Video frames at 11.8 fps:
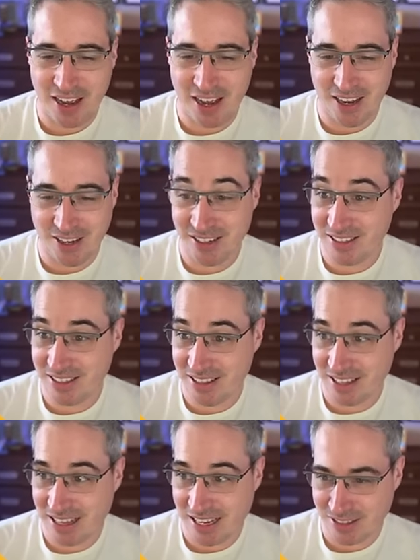You can see
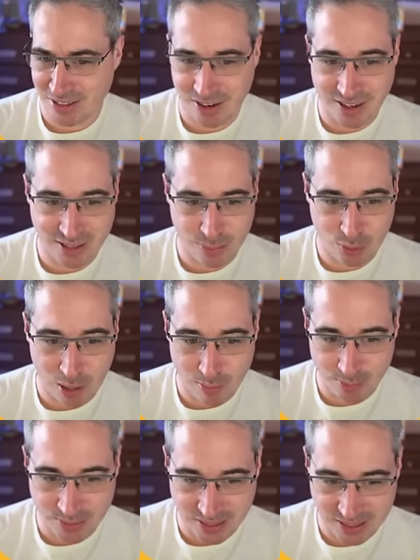that that's caused some
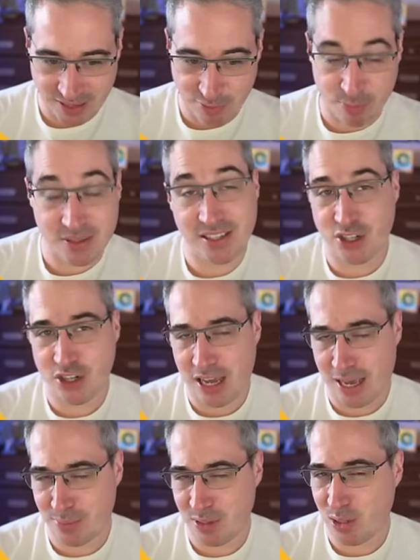problems because I have a position
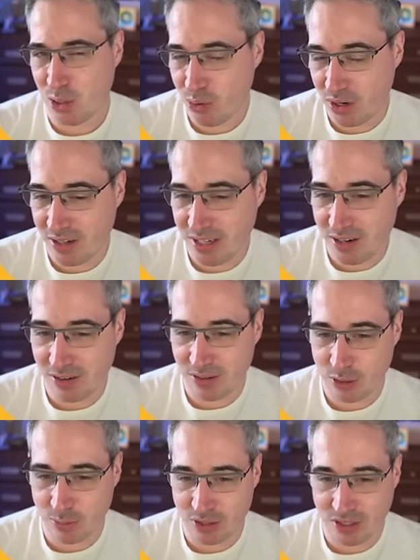absolute on here.
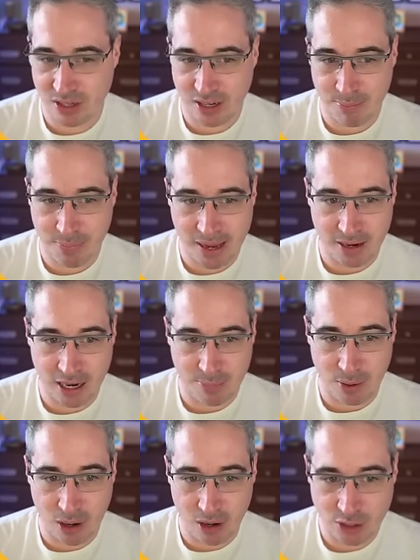So I'm just going to come back
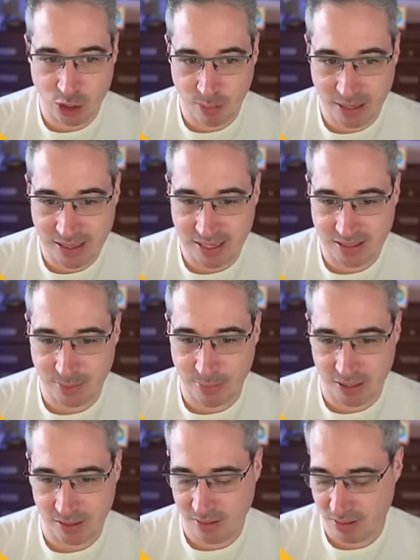up onto my glassy
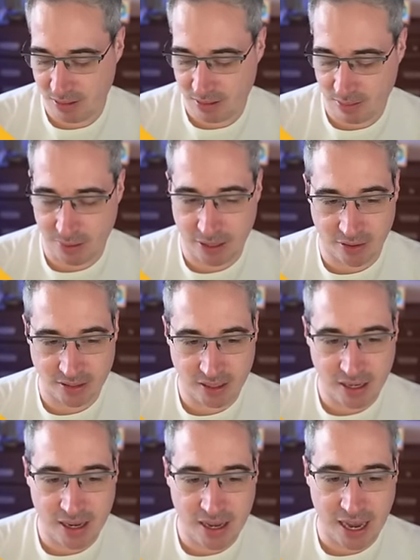button, the parent,
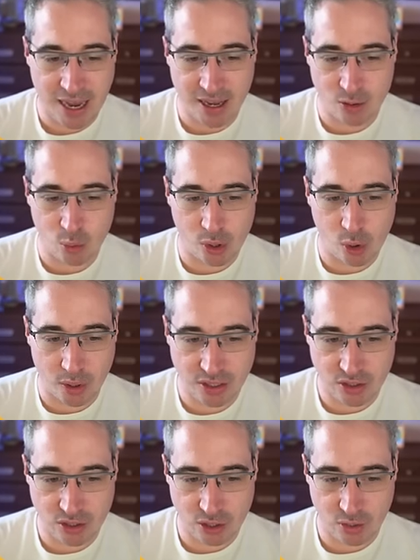and we're
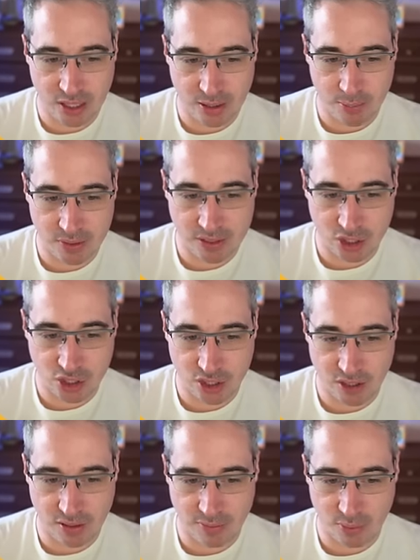going to do a
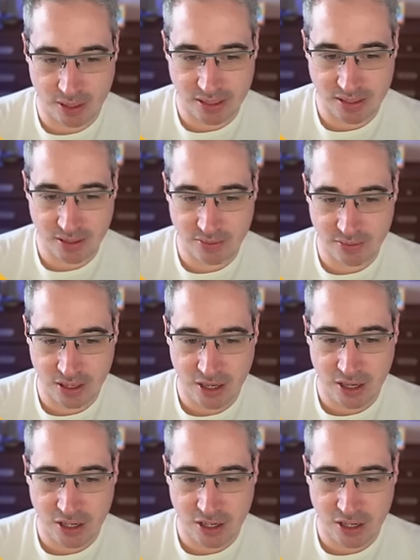position of relative.